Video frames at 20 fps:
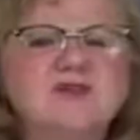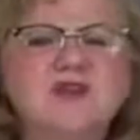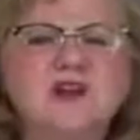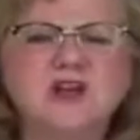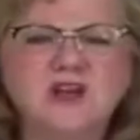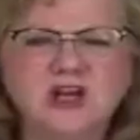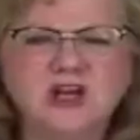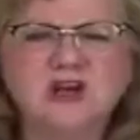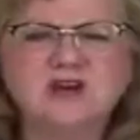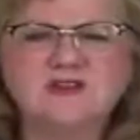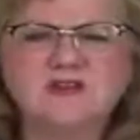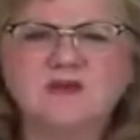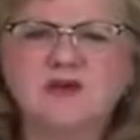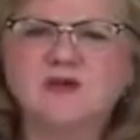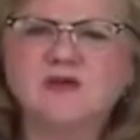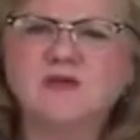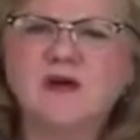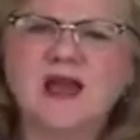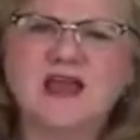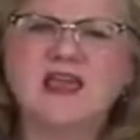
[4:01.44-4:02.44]
for years I've
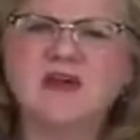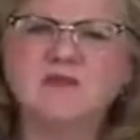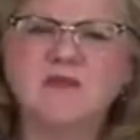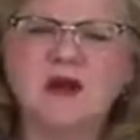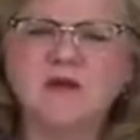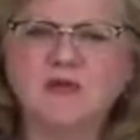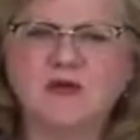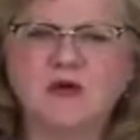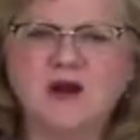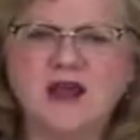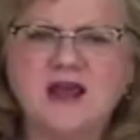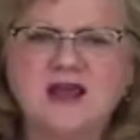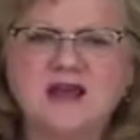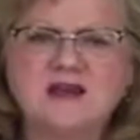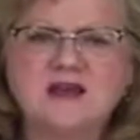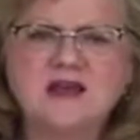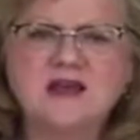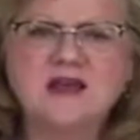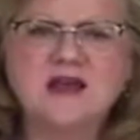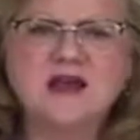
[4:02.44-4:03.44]
been racking my
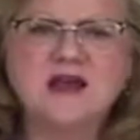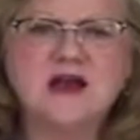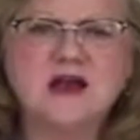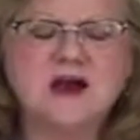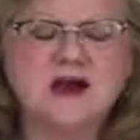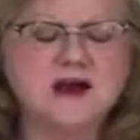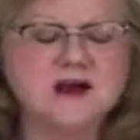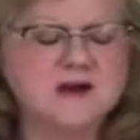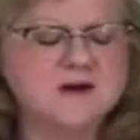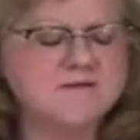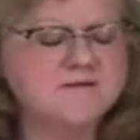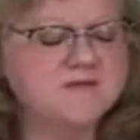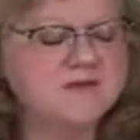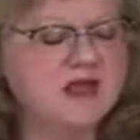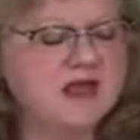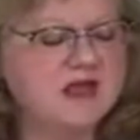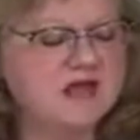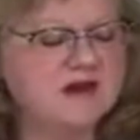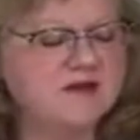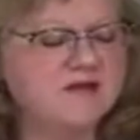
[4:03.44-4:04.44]
brain,
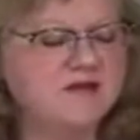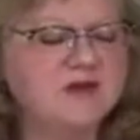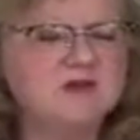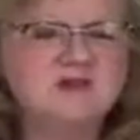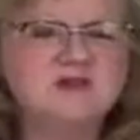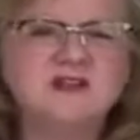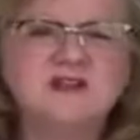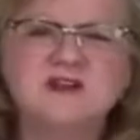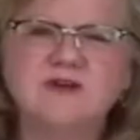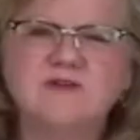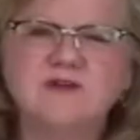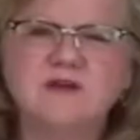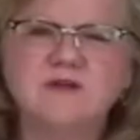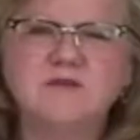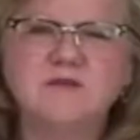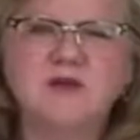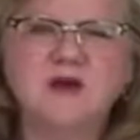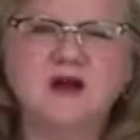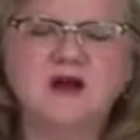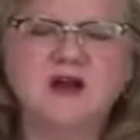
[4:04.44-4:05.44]
and I've used
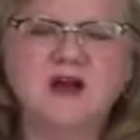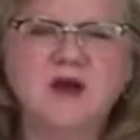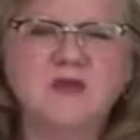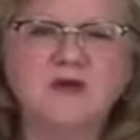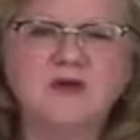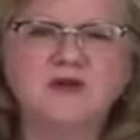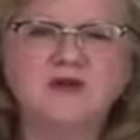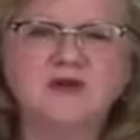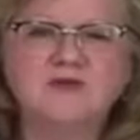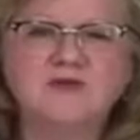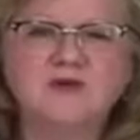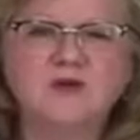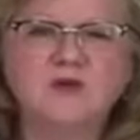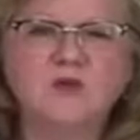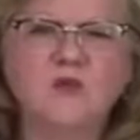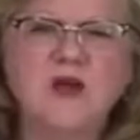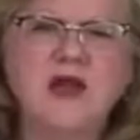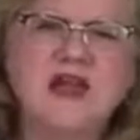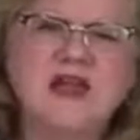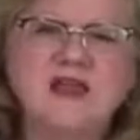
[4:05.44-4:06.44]
a couple of
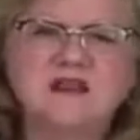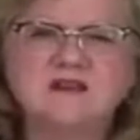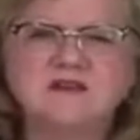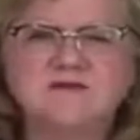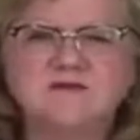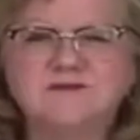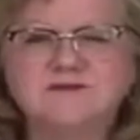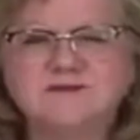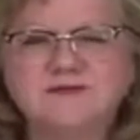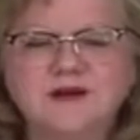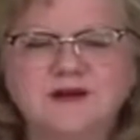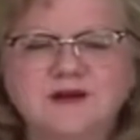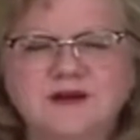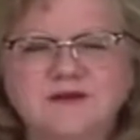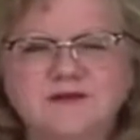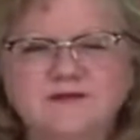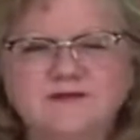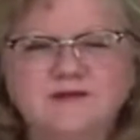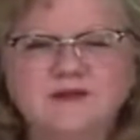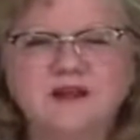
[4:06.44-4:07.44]
different ways of
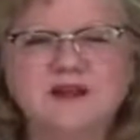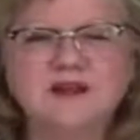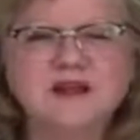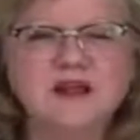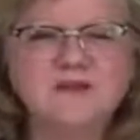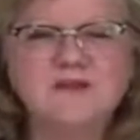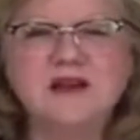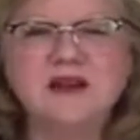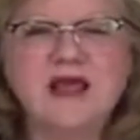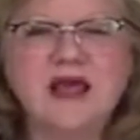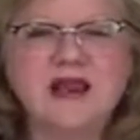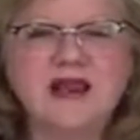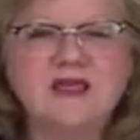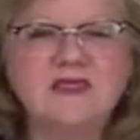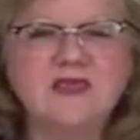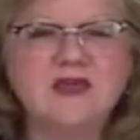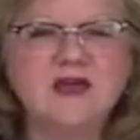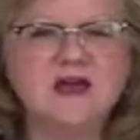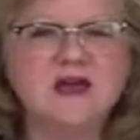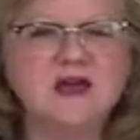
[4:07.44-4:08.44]
eliminating
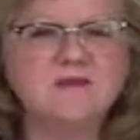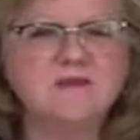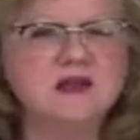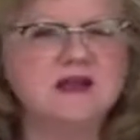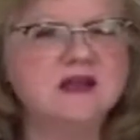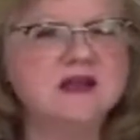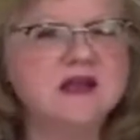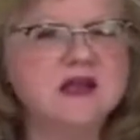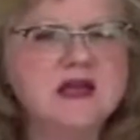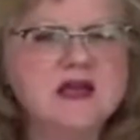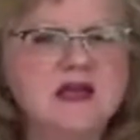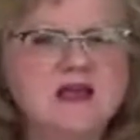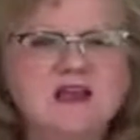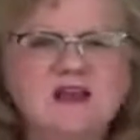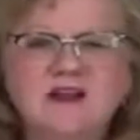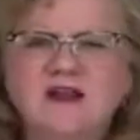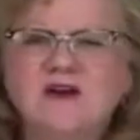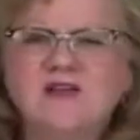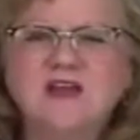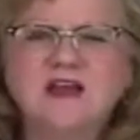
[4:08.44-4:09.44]
them, and
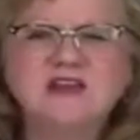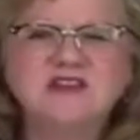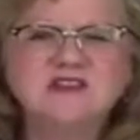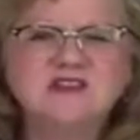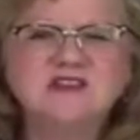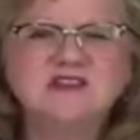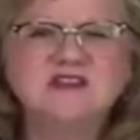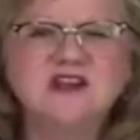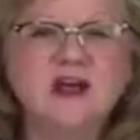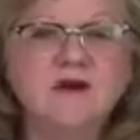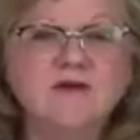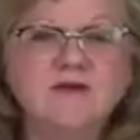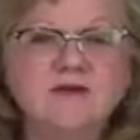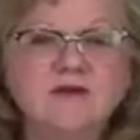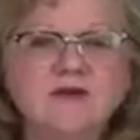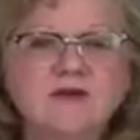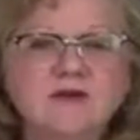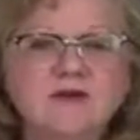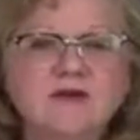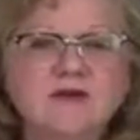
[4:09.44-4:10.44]
you know, they just
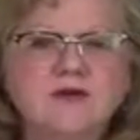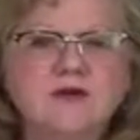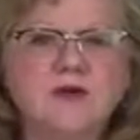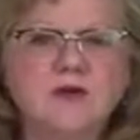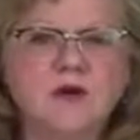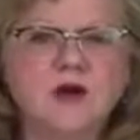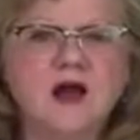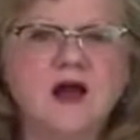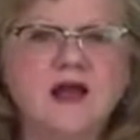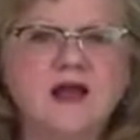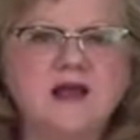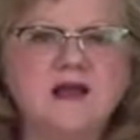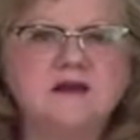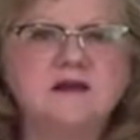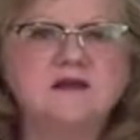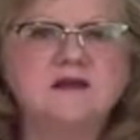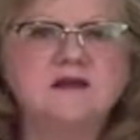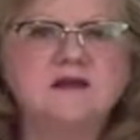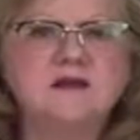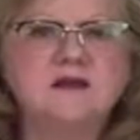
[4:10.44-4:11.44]
never
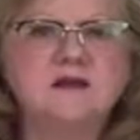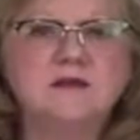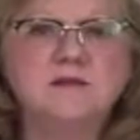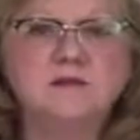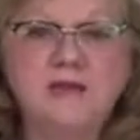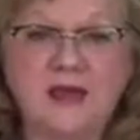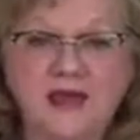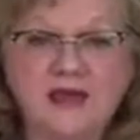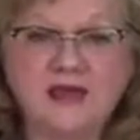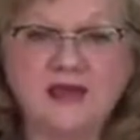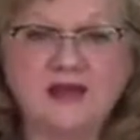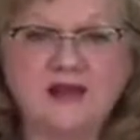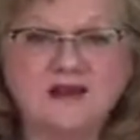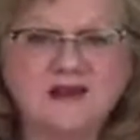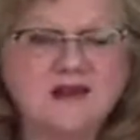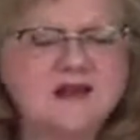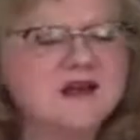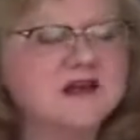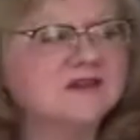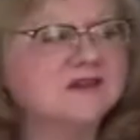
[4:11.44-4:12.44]
quite make it.
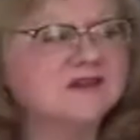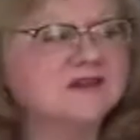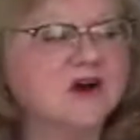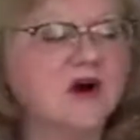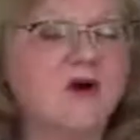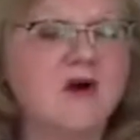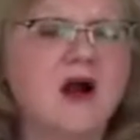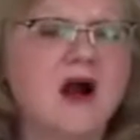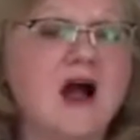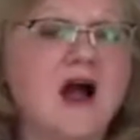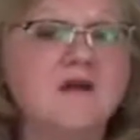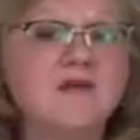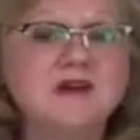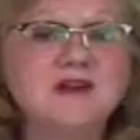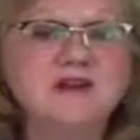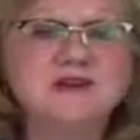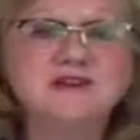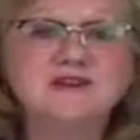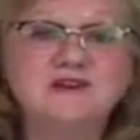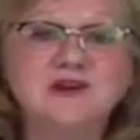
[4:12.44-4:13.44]
So I'm going
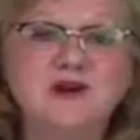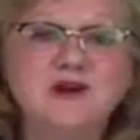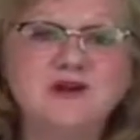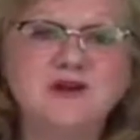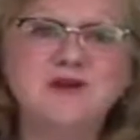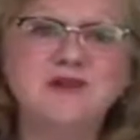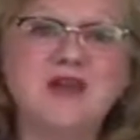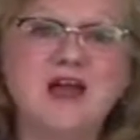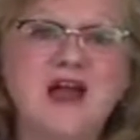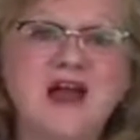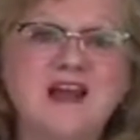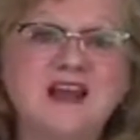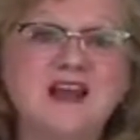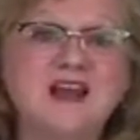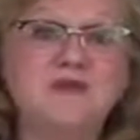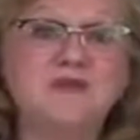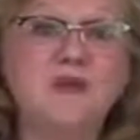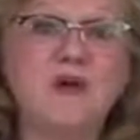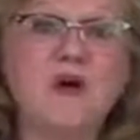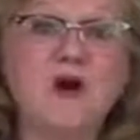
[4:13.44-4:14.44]
to show you that
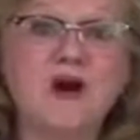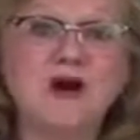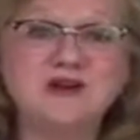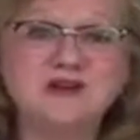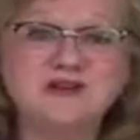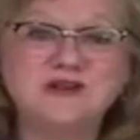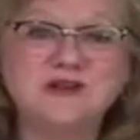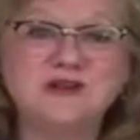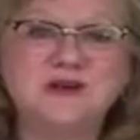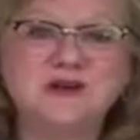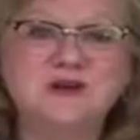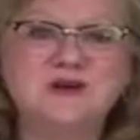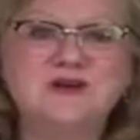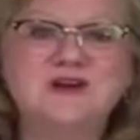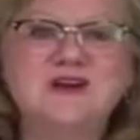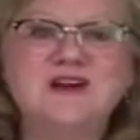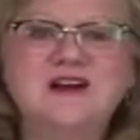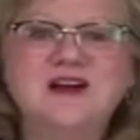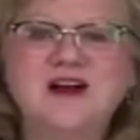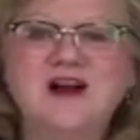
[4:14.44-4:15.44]
in part 2
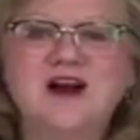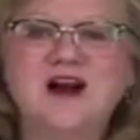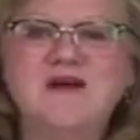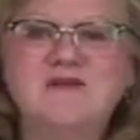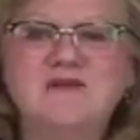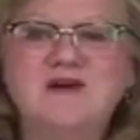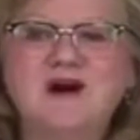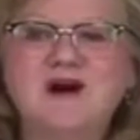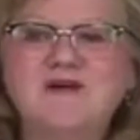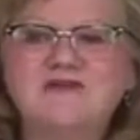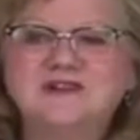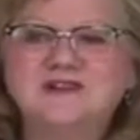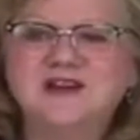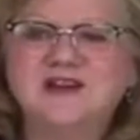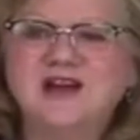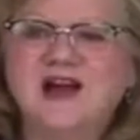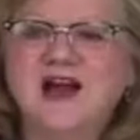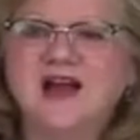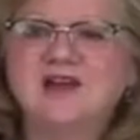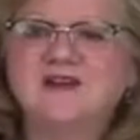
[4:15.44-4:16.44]
of
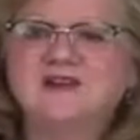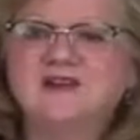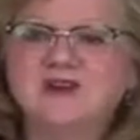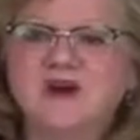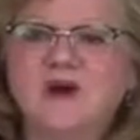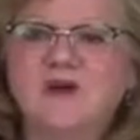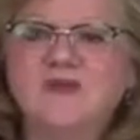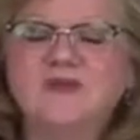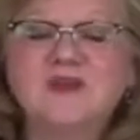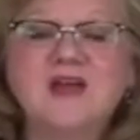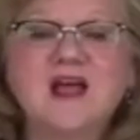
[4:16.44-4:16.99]
tonight. So